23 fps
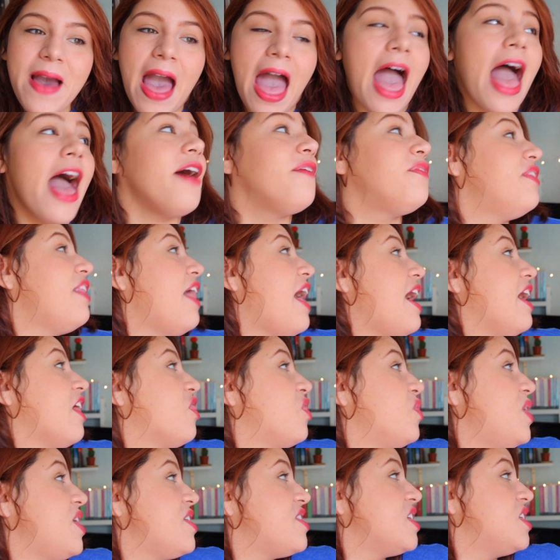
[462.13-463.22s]
have like
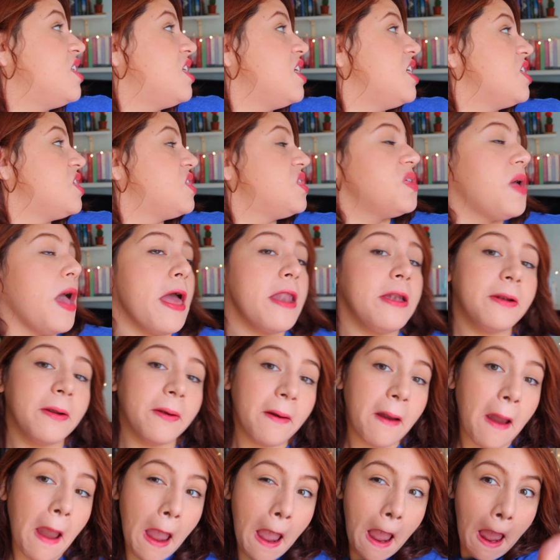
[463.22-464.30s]
3 Sundays to
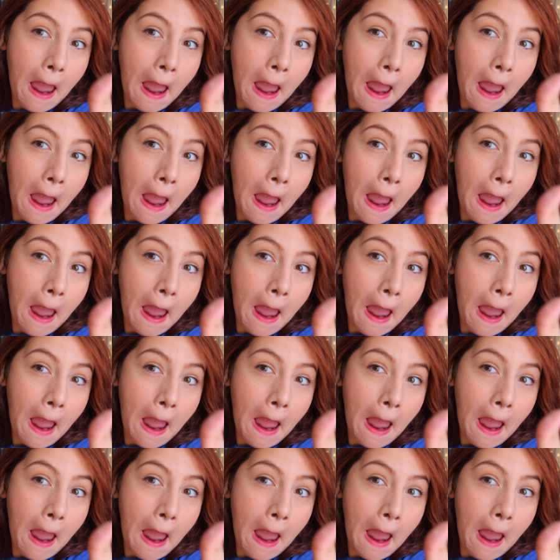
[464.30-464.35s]
enter.